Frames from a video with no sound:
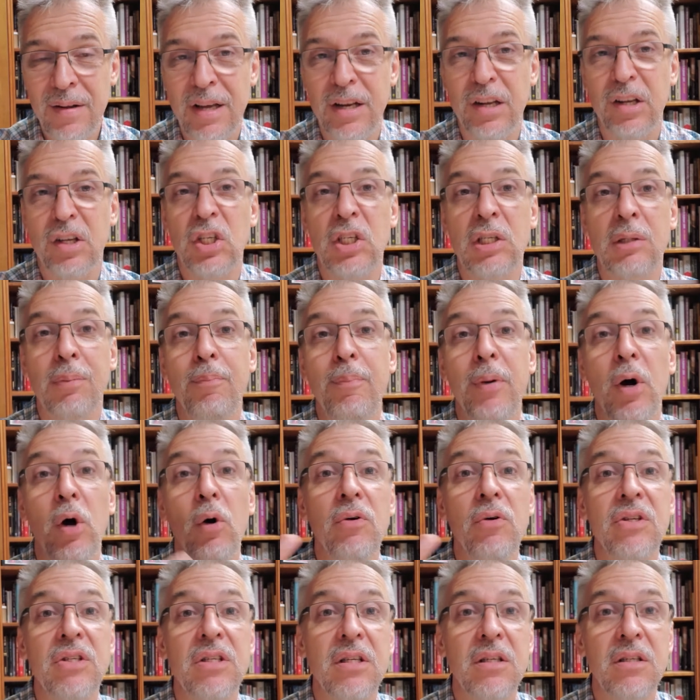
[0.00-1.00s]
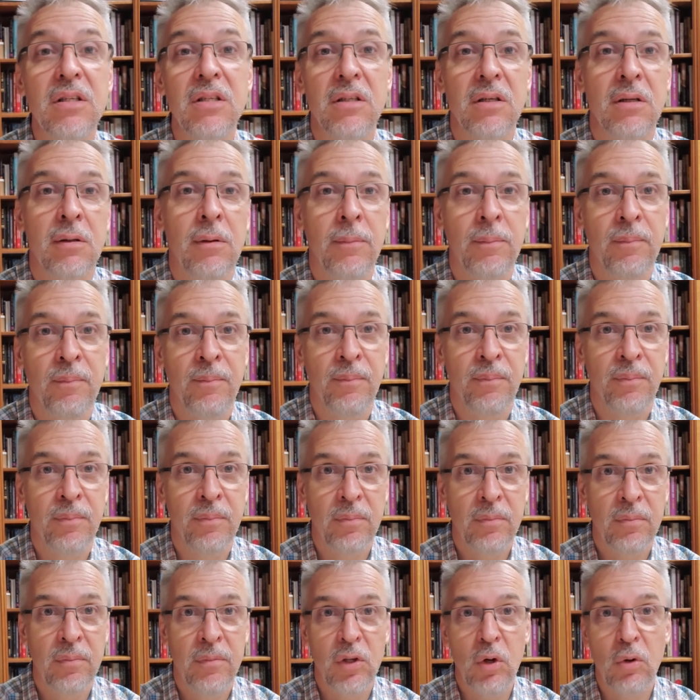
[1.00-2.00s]
It exposes
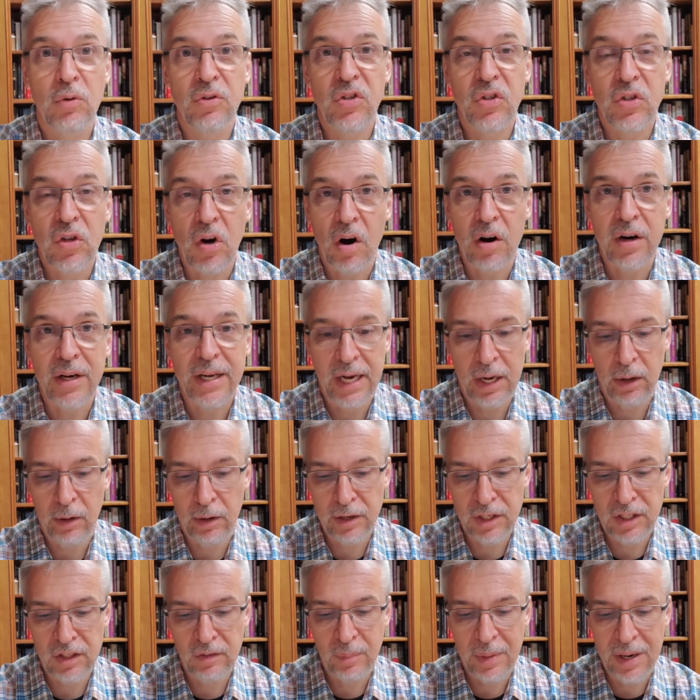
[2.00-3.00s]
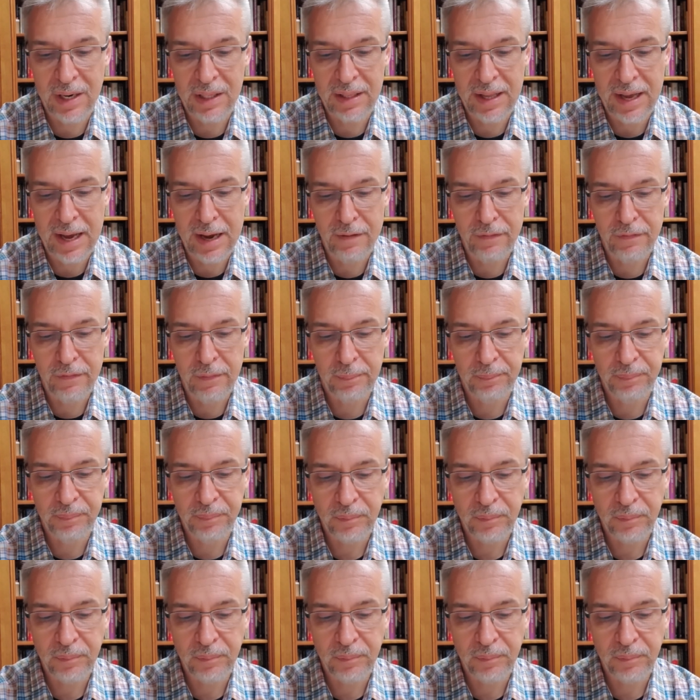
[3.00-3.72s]
those dark areas of my life.